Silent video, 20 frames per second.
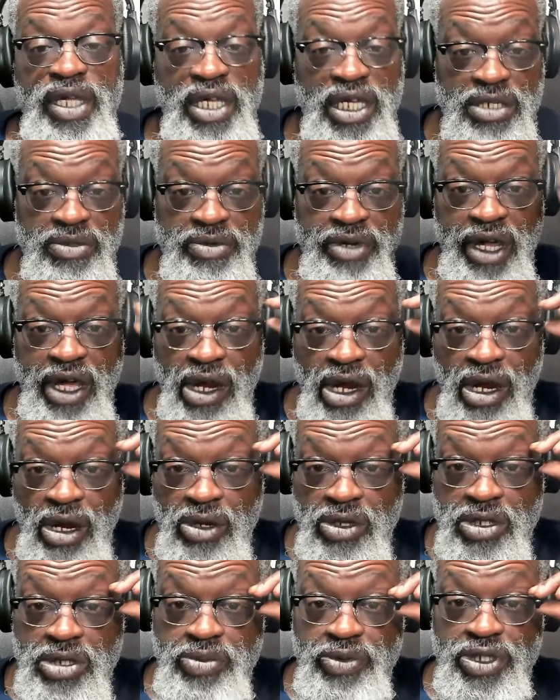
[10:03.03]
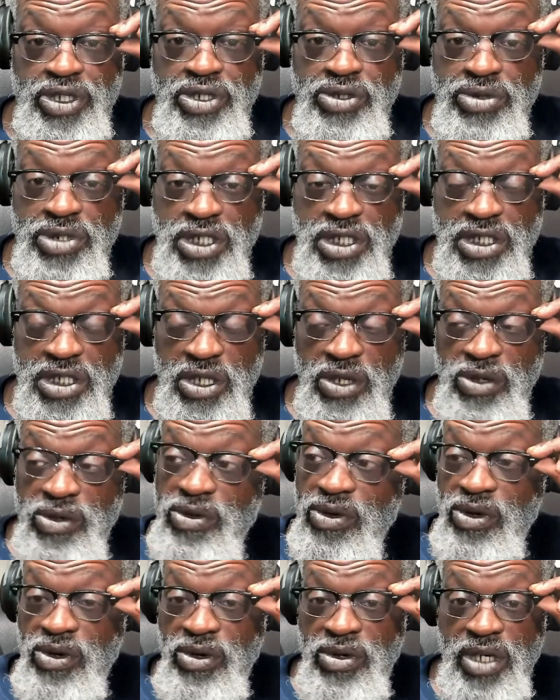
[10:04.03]
because we got all those producers
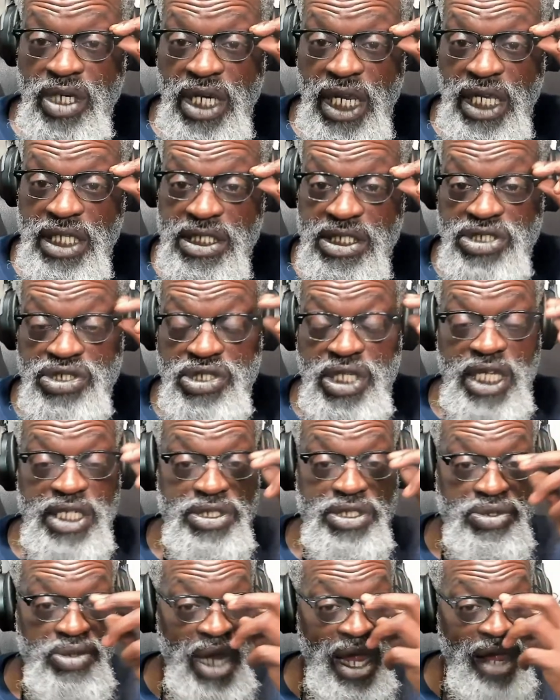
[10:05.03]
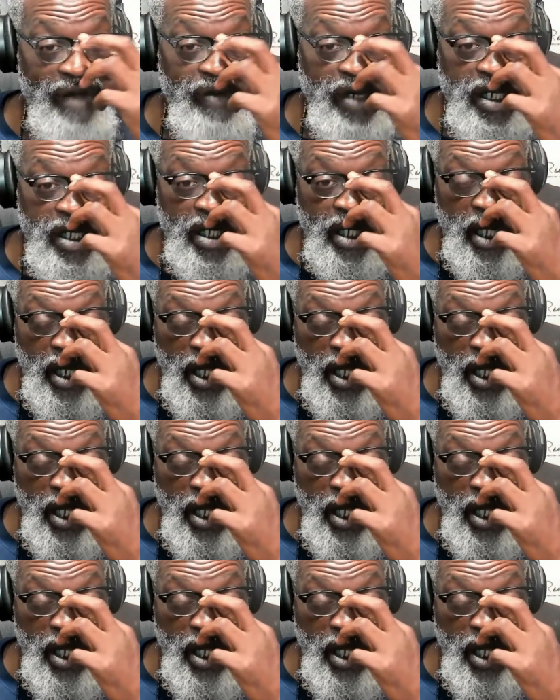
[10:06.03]
on that's traveling,